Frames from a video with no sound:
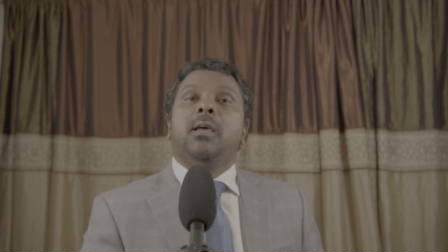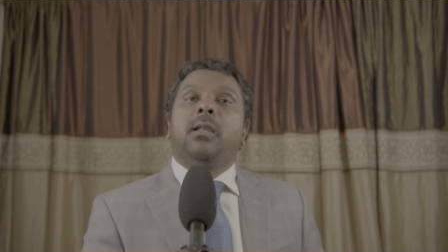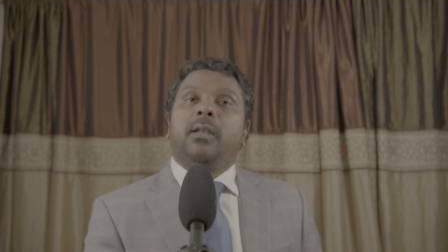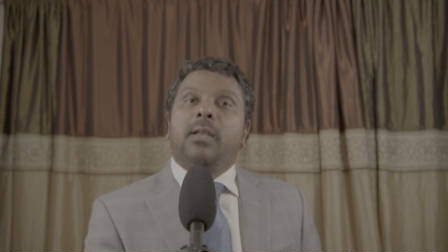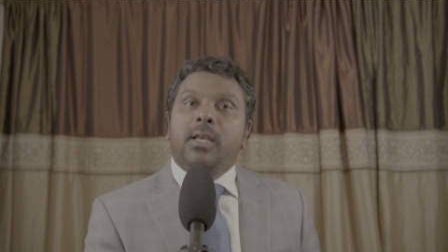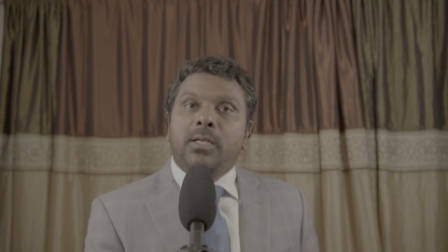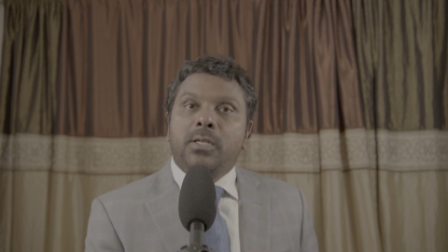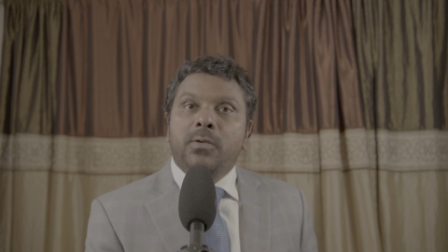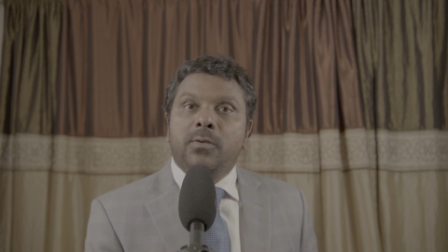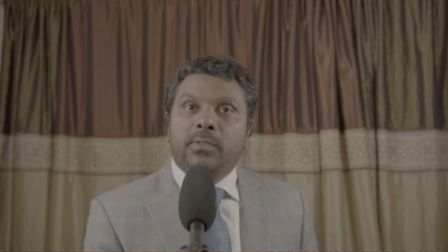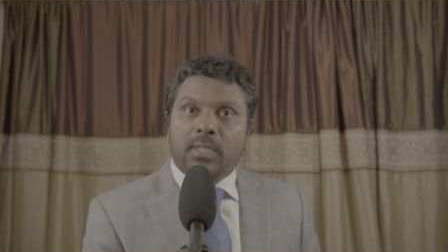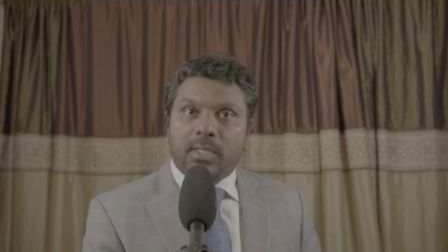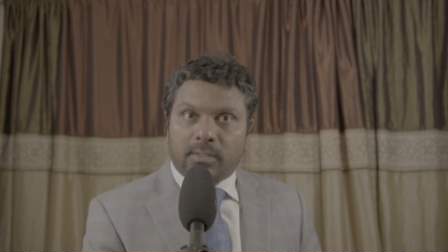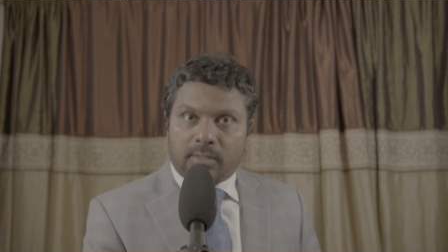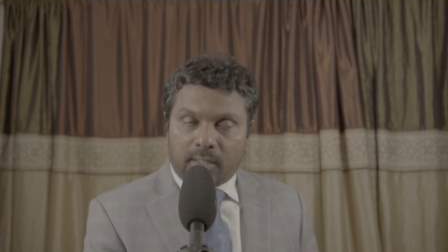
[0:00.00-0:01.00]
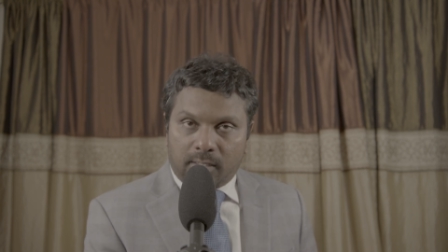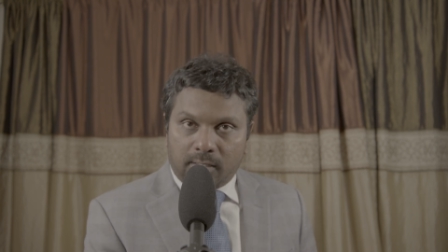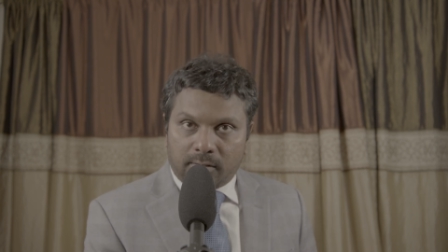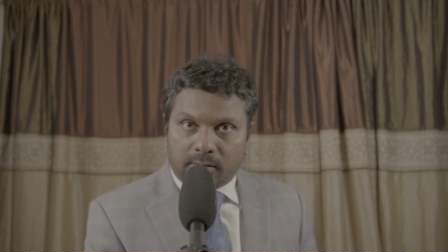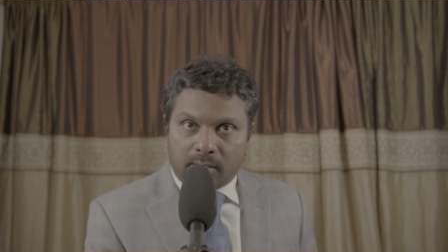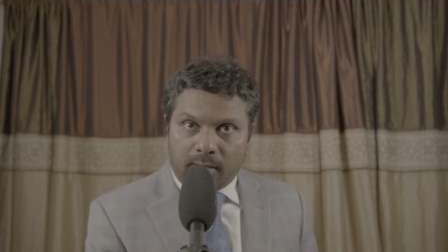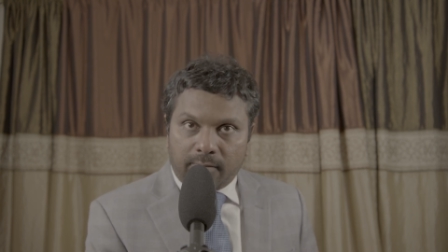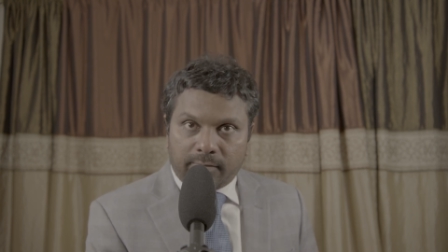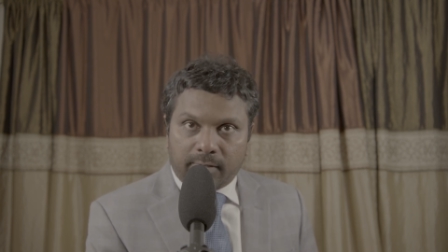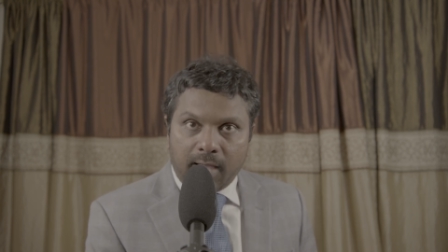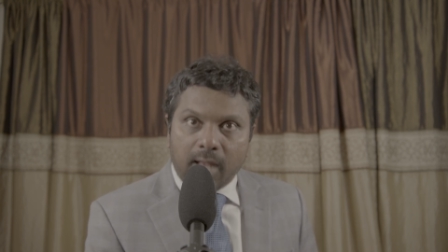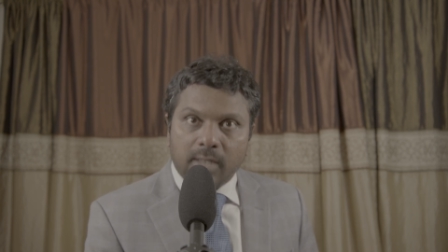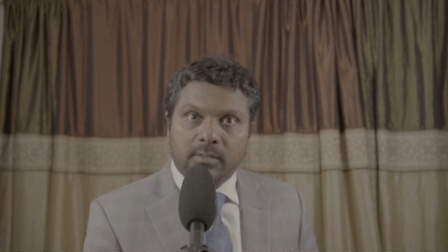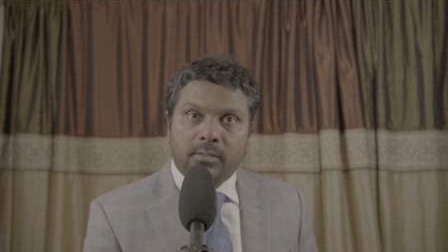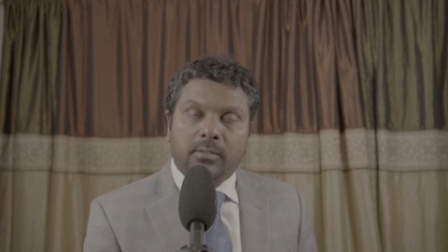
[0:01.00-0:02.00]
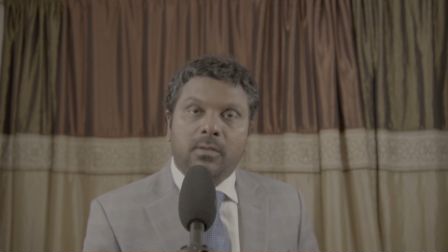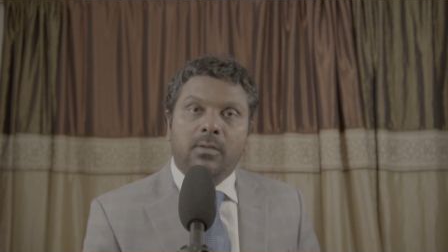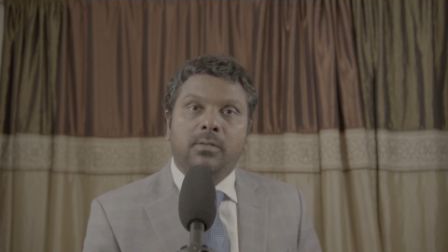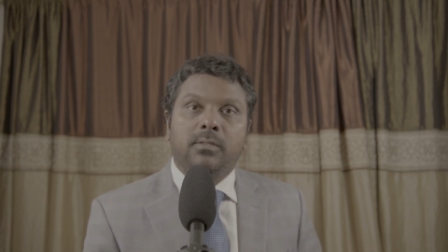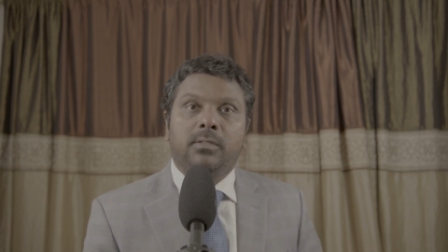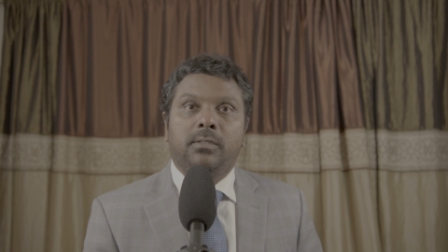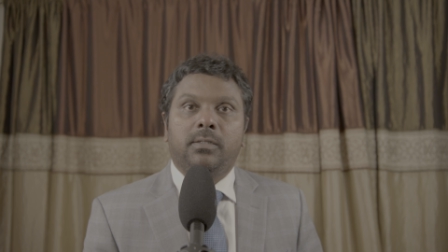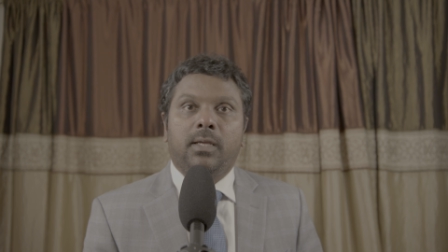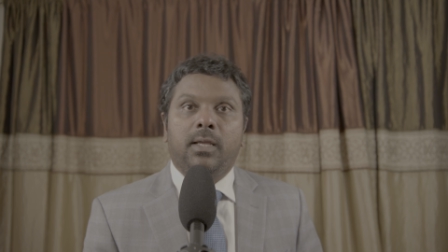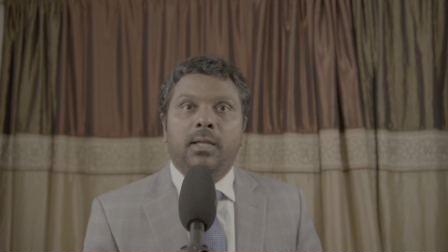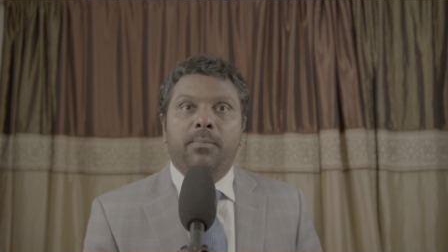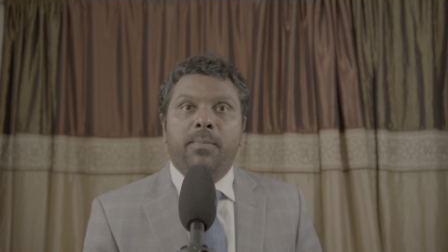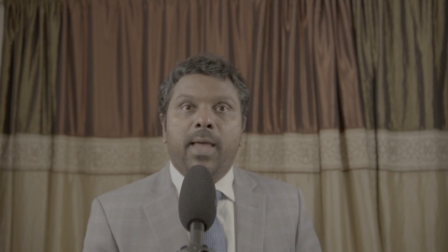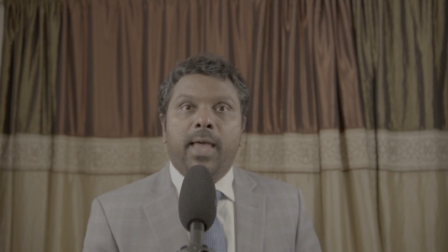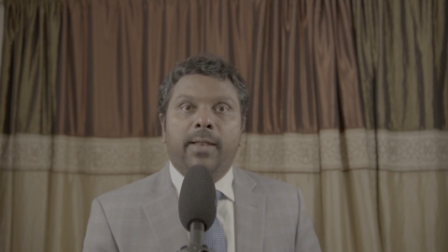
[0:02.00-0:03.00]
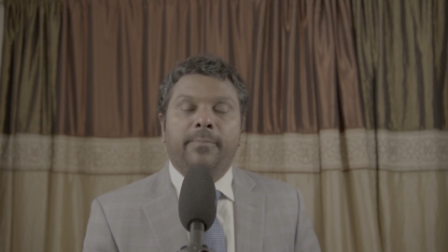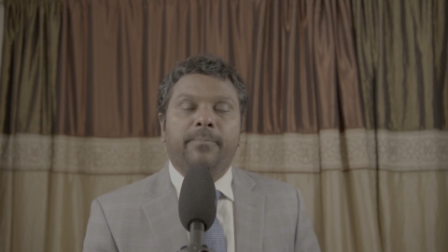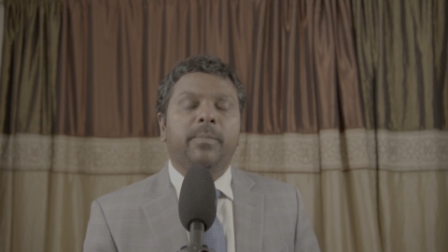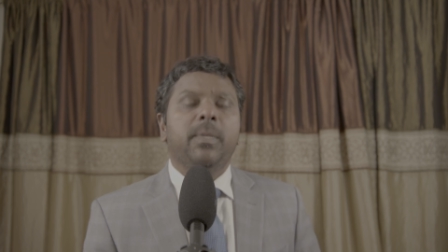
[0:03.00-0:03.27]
reduces the risk of gallstones in men.